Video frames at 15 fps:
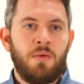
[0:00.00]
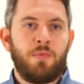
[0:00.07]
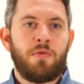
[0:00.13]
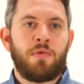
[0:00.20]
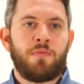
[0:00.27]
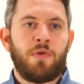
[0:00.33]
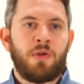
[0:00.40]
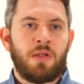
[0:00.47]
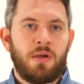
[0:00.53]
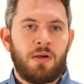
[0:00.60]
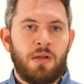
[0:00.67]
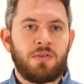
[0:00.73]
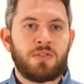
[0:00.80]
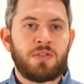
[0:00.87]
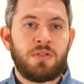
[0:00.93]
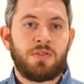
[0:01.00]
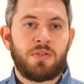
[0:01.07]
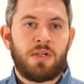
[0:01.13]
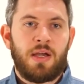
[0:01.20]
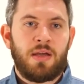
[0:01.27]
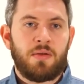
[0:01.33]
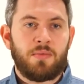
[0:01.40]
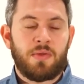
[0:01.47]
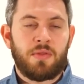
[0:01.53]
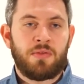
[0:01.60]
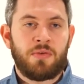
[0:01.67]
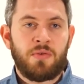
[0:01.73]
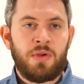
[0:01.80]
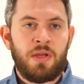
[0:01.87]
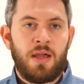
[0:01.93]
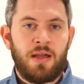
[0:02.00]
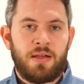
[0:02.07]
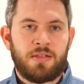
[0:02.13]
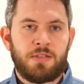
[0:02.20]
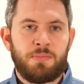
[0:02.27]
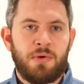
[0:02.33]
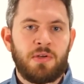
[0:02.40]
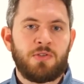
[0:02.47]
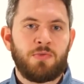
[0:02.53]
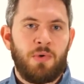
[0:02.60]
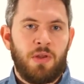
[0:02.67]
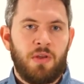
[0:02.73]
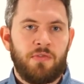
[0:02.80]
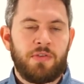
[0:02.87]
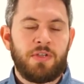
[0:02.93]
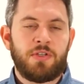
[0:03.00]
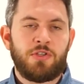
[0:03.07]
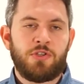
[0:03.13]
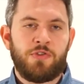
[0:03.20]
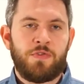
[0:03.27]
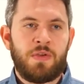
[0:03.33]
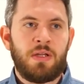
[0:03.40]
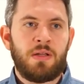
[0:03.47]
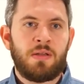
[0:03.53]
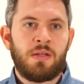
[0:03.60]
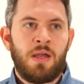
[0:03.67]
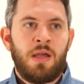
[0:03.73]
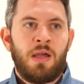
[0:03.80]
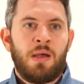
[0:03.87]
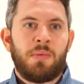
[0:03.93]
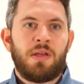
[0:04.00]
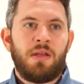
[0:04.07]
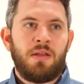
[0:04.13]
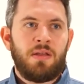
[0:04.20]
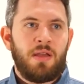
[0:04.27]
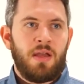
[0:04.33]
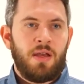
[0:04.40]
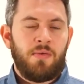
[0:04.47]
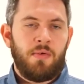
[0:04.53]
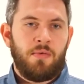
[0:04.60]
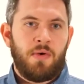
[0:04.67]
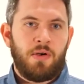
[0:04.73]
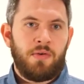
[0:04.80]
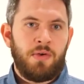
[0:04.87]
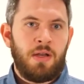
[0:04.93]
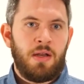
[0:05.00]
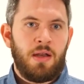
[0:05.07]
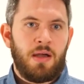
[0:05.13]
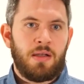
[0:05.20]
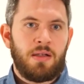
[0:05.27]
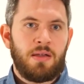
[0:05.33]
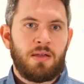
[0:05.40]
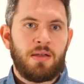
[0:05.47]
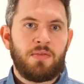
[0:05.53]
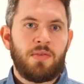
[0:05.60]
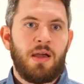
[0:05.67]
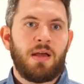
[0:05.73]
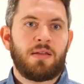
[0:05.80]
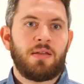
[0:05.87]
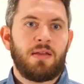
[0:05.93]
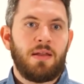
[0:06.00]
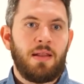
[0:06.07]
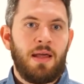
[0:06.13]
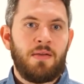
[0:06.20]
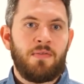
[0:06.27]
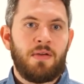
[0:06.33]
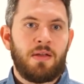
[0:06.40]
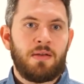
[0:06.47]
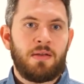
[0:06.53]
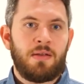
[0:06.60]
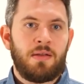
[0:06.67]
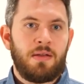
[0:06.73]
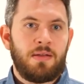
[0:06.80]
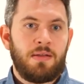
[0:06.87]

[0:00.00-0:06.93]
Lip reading: we were working closely together with 3 experts, one of each field, but in the end we were really lucky that we had 11